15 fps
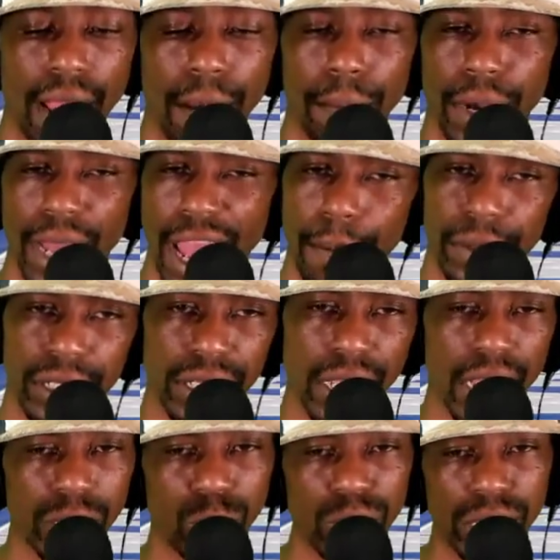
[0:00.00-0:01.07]
But how many
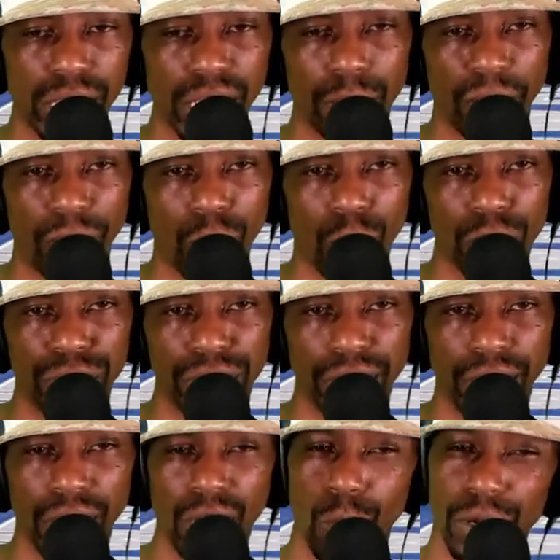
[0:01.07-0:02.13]
times have we seen before,
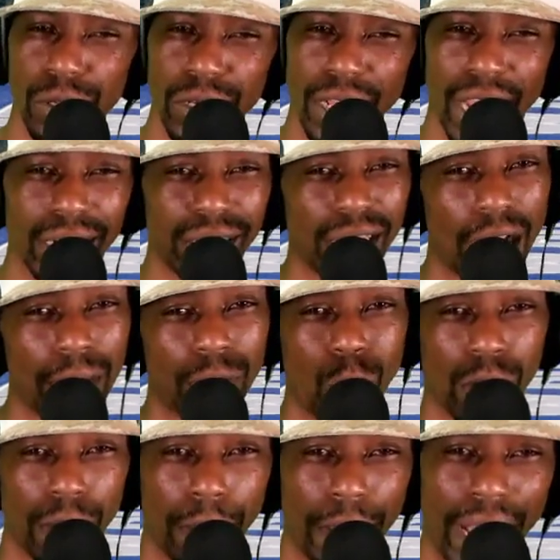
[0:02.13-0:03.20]
G, when you got a top
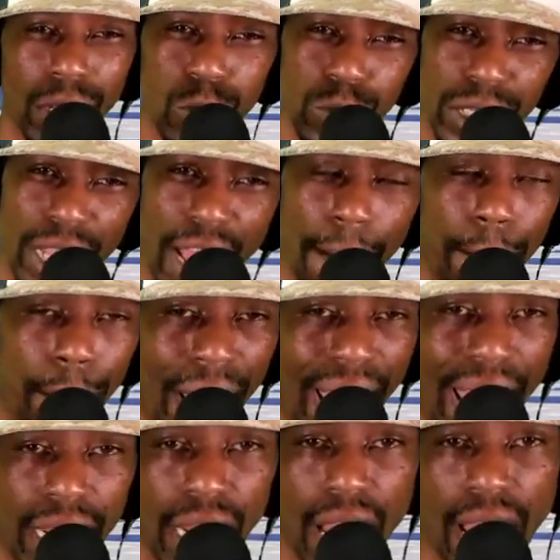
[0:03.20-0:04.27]
quarterback who's had
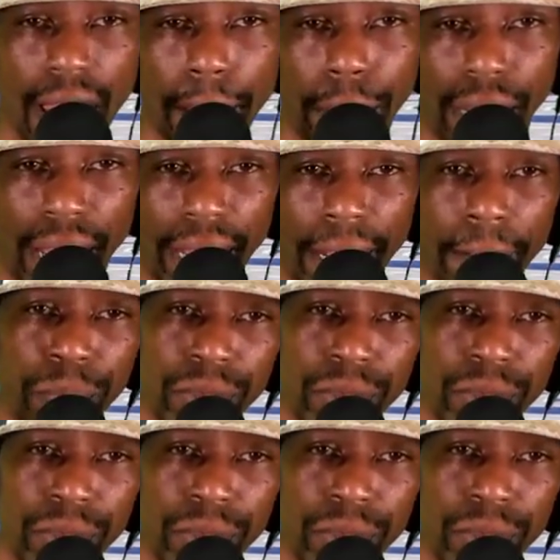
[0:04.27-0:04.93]
bad line play,